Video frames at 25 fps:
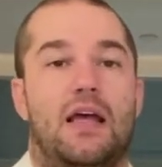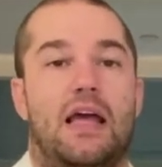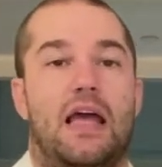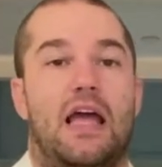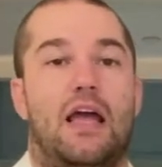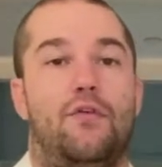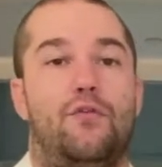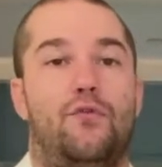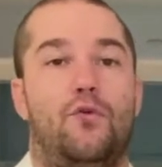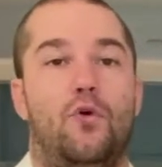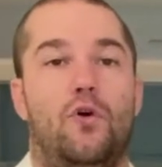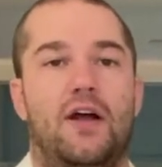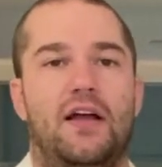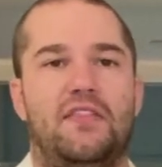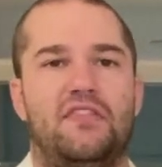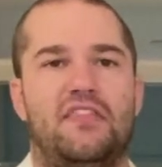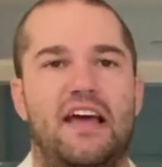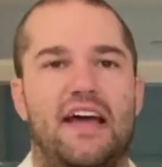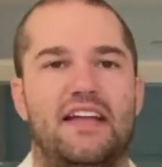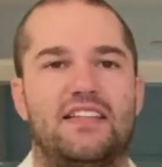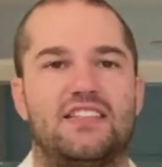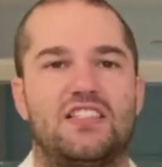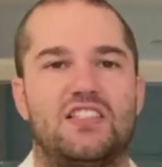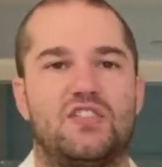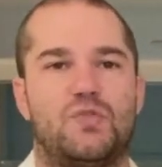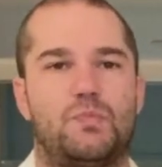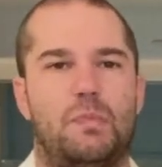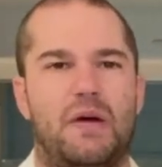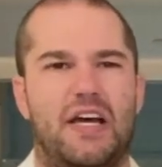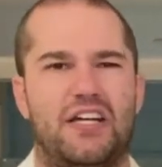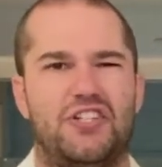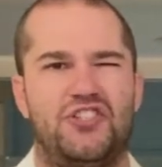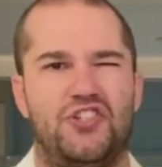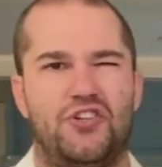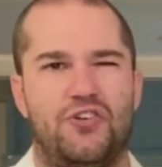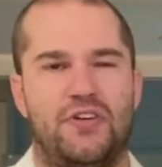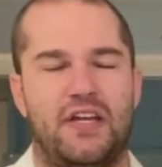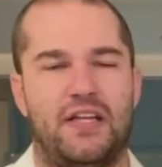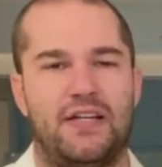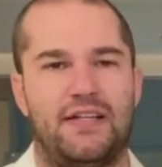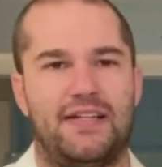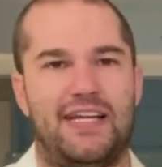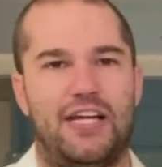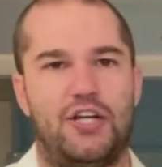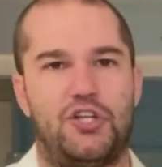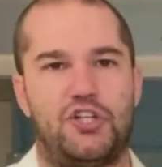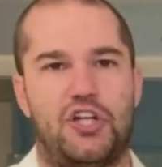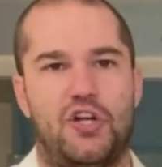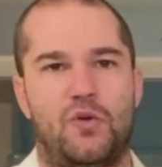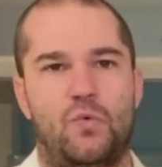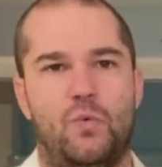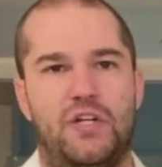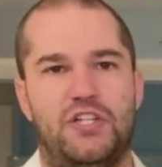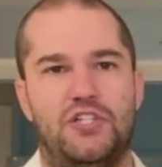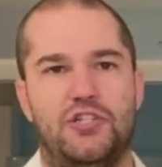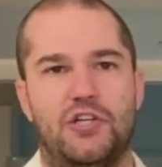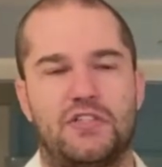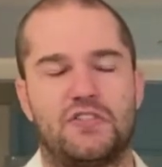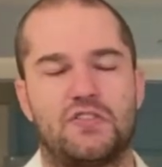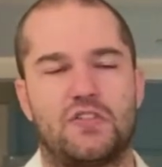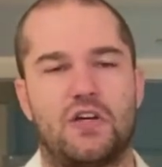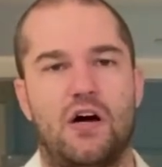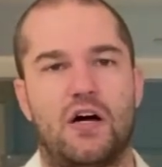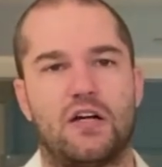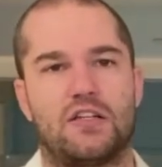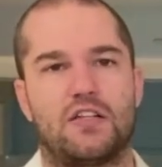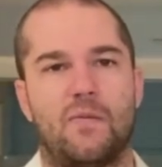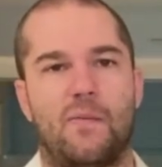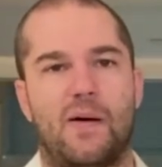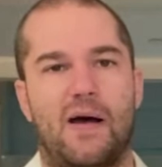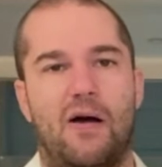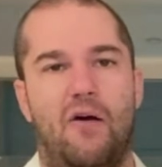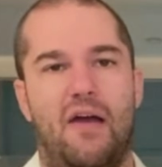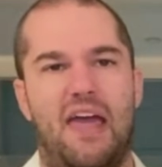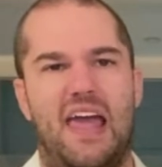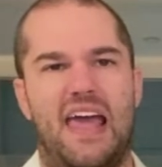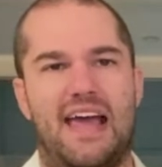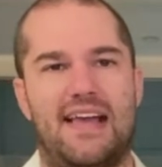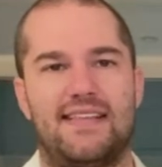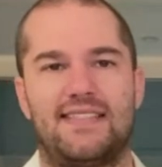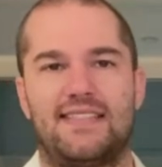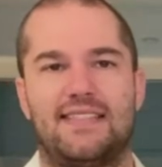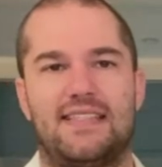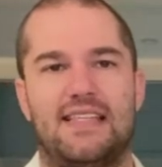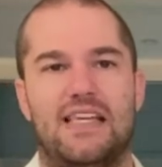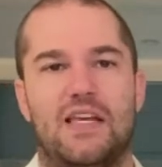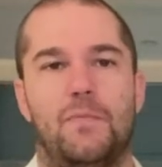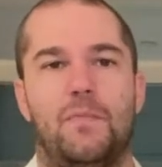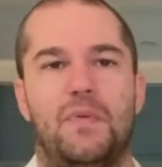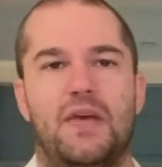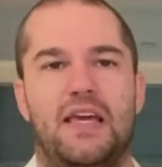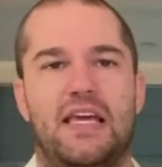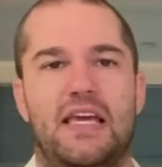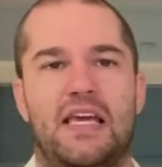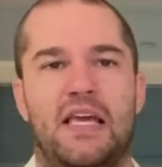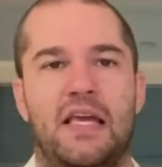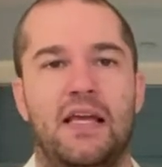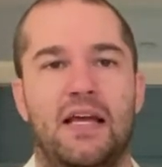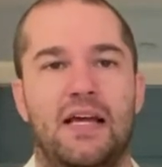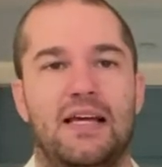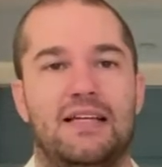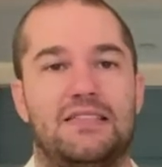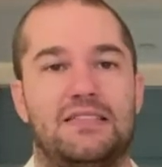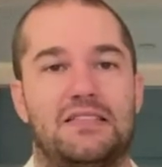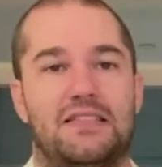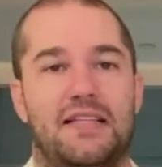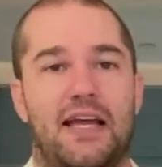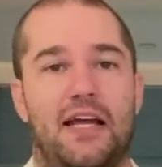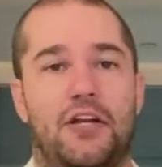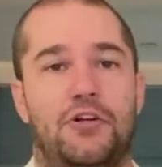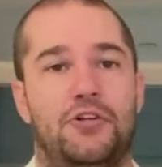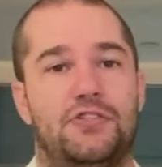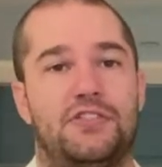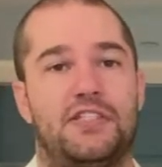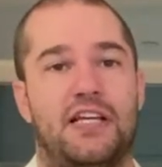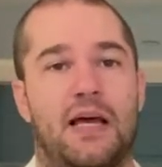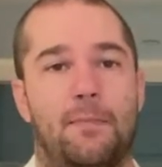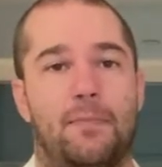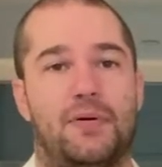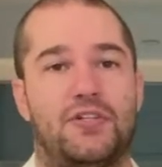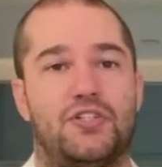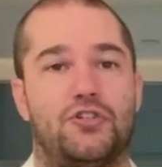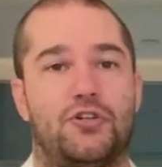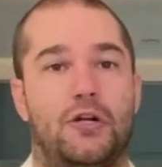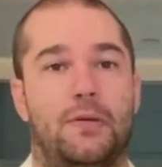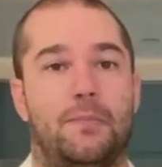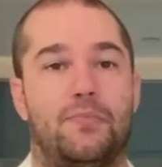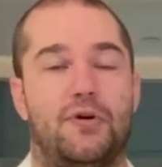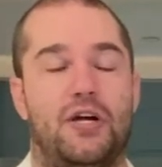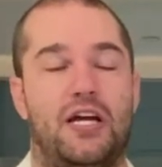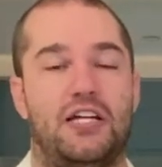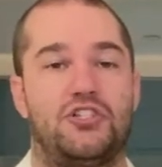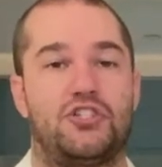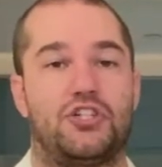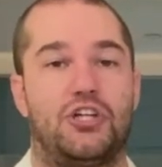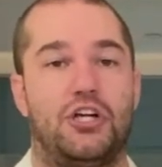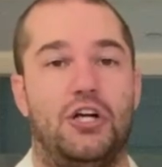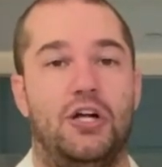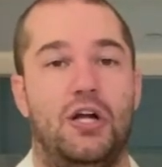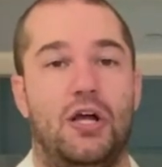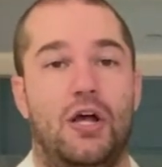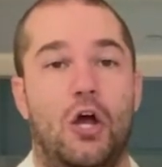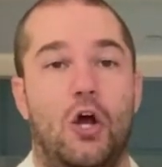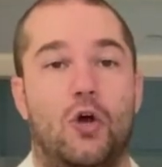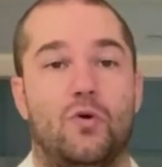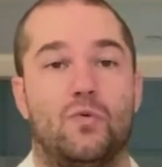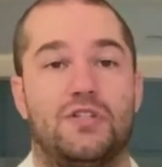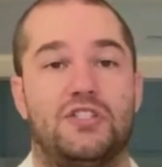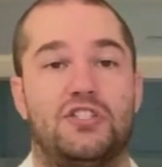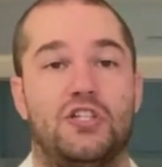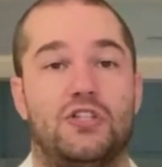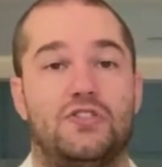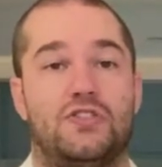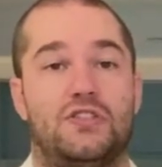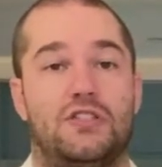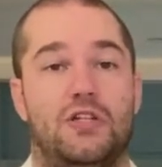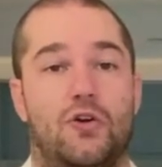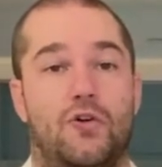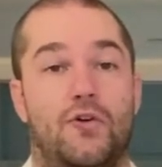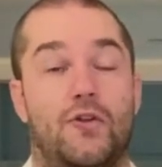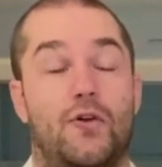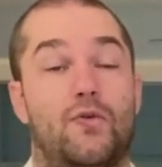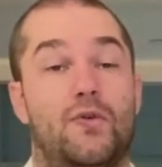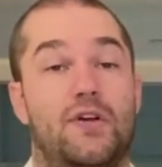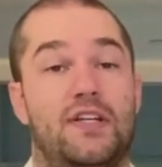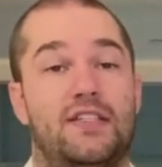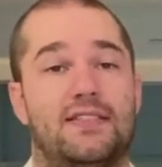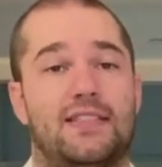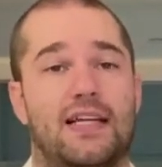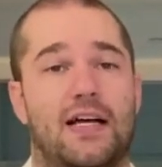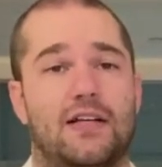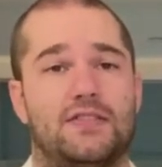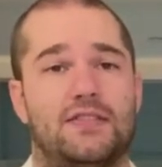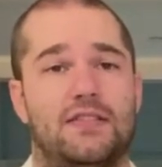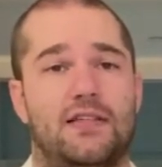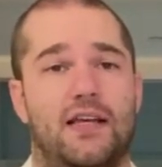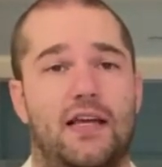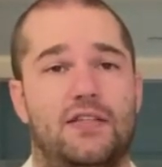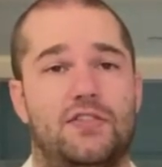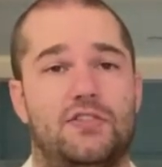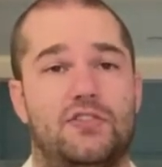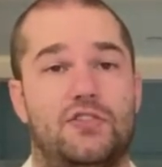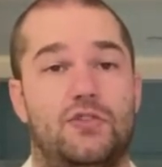If we're at that special condition we just talked about, STP, standard temperature and pressure, which is 0 degrees Celsius,